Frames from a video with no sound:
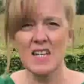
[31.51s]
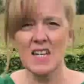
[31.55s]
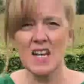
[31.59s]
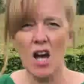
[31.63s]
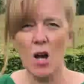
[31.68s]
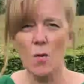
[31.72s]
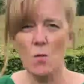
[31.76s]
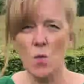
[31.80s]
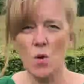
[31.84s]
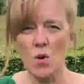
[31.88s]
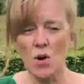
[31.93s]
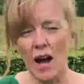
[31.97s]

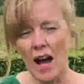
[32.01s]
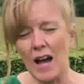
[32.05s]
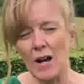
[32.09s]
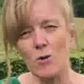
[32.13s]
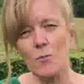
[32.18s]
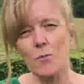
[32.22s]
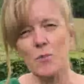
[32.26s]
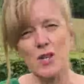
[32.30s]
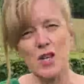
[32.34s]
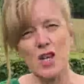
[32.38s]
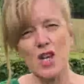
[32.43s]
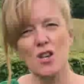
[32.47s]
and will
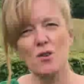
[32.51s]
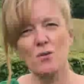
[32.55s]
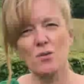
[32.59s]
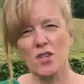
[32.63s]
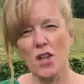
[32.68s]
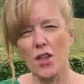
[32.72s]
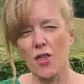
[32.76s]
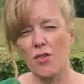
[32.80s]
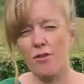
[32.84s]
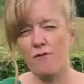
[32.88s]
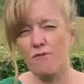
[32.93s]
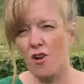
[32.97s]
help you to
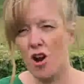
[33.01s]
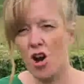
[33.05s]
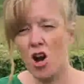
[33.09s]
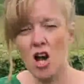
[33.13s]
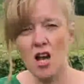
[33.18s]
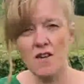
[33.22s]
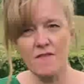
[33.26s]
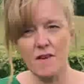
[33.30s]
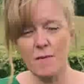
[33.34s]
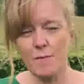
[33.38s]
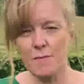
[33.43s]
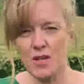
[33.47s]

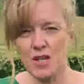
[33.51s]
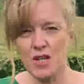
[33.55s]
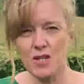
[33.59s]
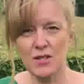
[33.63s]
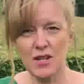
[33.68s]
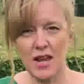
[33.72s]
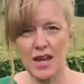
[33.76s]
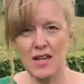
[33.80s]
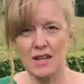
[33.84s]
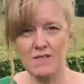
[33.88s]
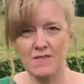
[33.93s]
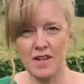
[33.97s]
thrive at
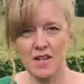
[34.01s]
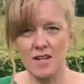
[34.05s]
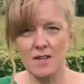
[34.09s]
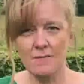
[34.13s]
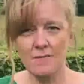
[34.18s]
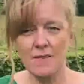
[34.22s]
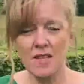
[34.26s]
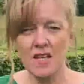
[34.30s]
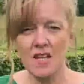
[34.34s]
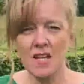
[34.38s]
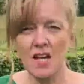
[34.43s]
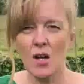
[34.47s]
Budehaven
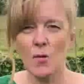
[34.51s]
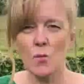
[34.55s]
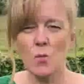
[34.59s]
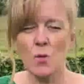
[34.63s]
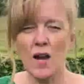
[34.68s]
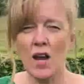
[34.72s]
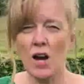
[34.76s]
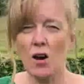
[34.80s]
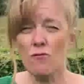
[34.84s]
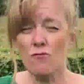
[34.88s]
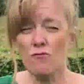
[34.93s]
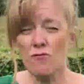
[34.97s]
and we
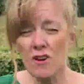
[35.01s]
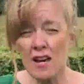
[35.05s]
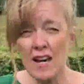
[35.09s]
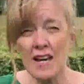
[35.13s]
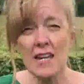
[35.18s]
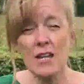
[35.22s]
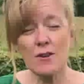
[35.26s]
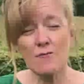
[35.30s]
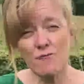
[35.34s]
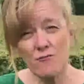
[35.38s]
are really,